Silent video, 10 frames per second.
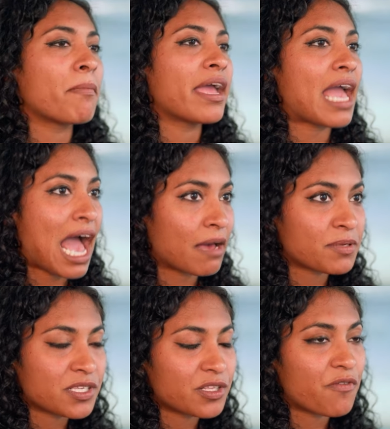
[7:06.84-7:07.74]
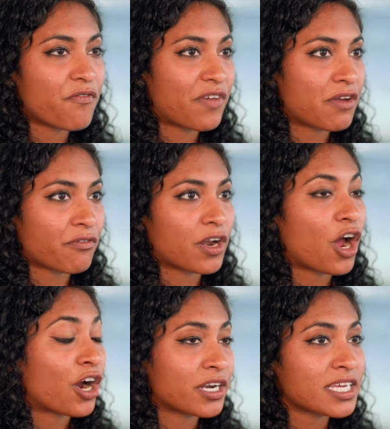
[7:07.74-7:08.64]
My absolute favorite
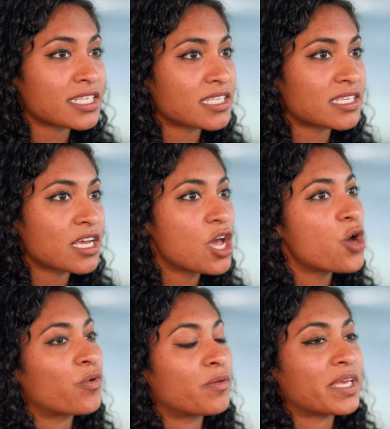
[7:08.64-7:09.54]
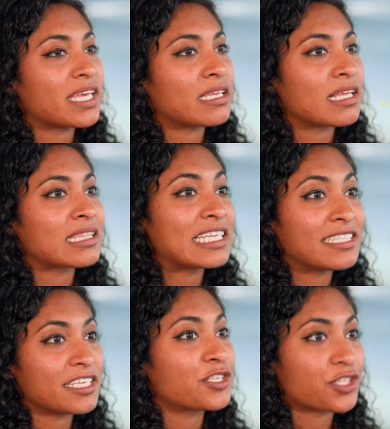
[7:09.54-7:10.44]
artist would be Lindsey
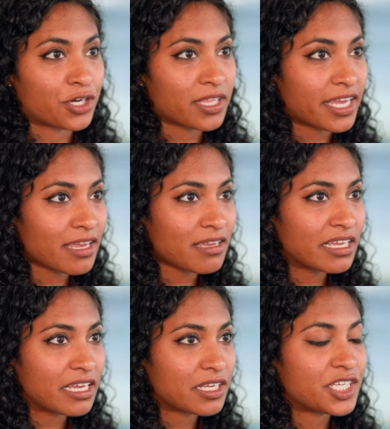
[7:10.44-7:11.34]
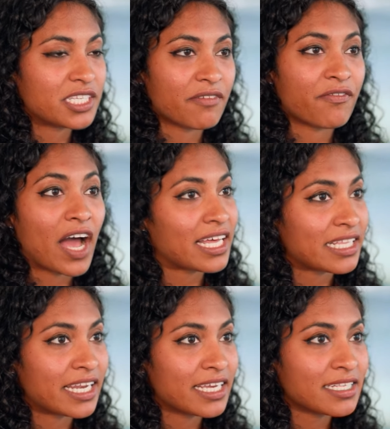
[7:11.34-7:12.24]
Stirling. She's a
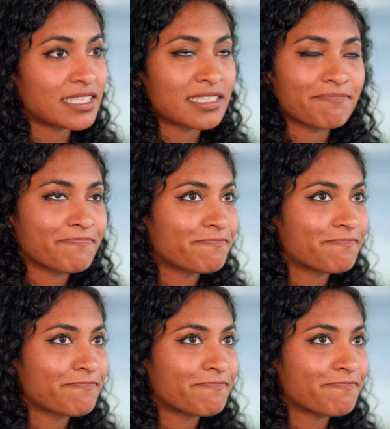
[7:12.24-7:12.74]
violinist,